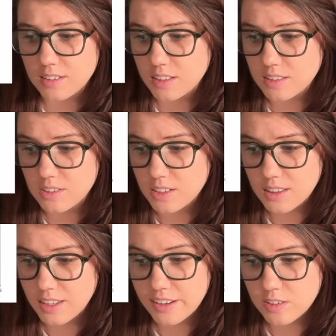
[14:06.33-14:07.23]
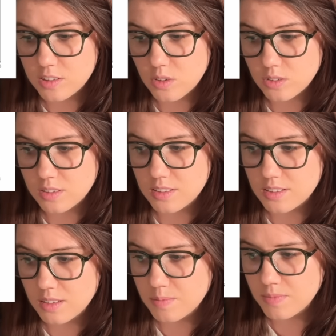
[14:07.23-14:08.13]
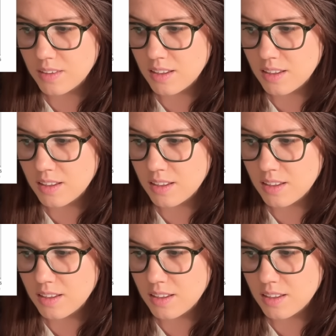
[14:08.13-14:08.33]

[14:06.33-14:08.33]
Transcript: Let's look at the inner solar system.